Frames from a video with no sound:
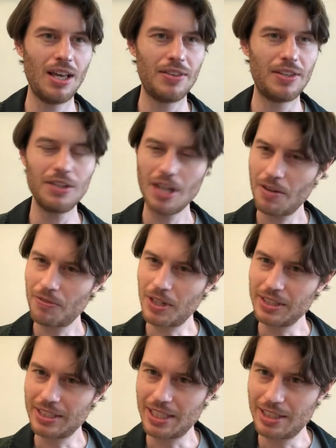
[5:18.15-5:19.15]
Then you have
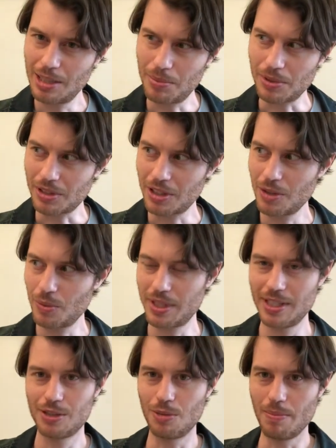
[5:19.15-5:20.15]
Frank J. Tipler with
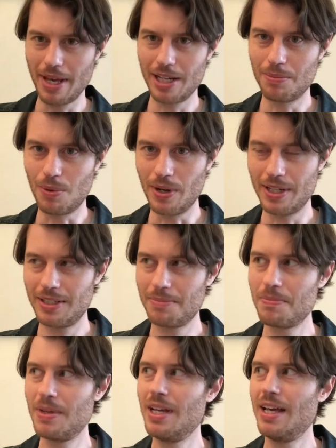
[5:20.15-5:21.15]
his omega point,
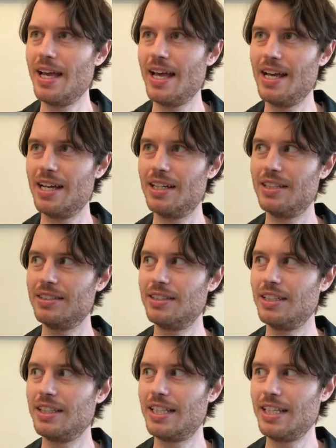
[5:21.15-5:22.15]

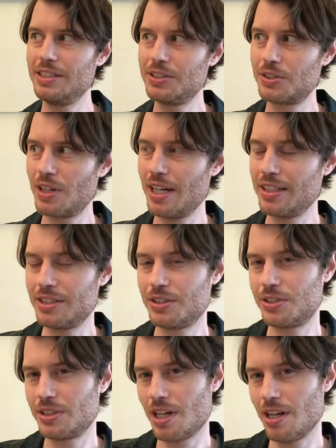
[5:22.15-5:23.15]
and he's trying to
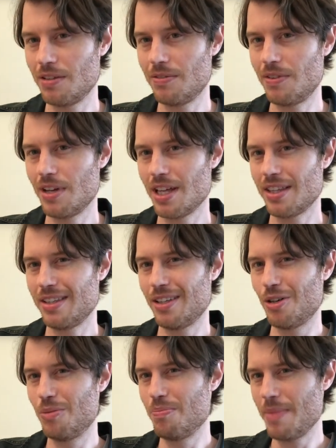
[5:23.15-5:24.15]
shove the
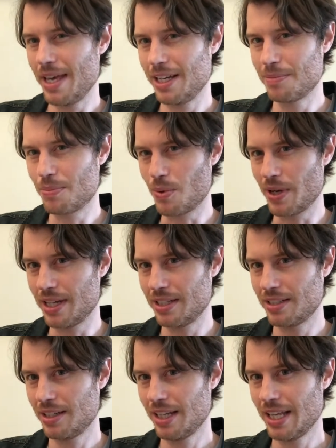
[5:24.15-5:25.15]
omega
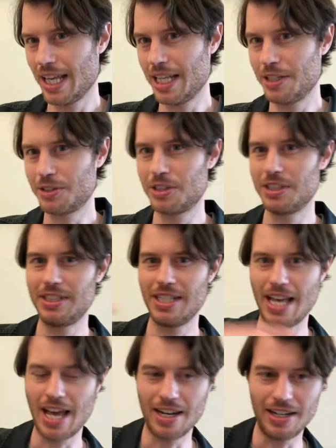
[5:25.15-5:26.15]
point into
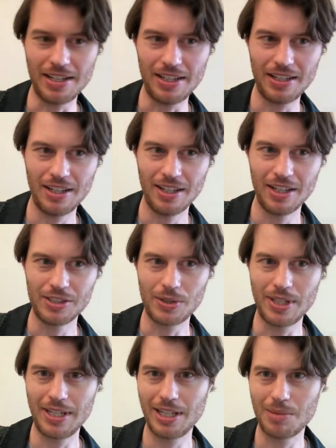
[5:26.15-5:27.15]
Christianity so
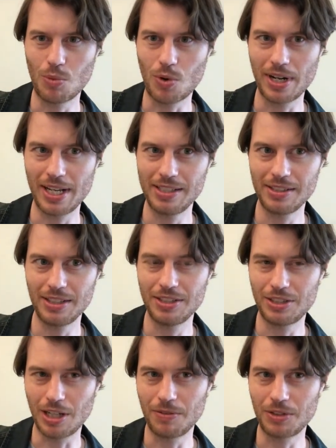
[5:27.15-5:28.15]
that he can more easily
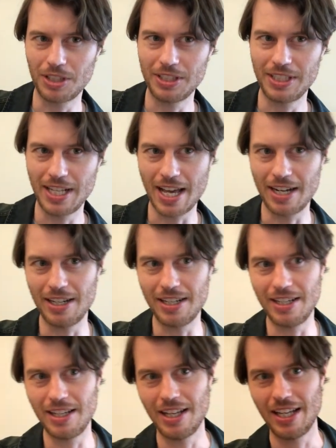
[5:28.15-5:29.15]
shove
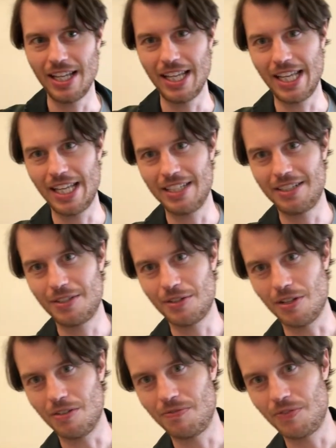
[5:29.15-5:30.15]
Christianity into
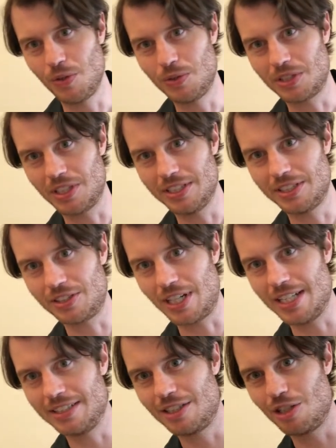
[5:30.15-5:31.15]
the futurist,
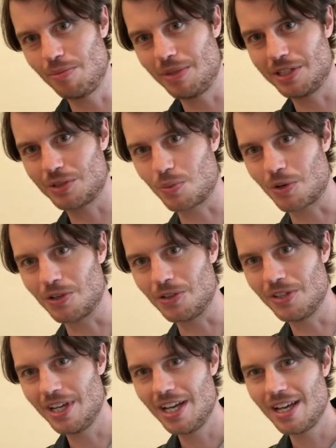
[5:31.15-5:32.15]
transhumanist world.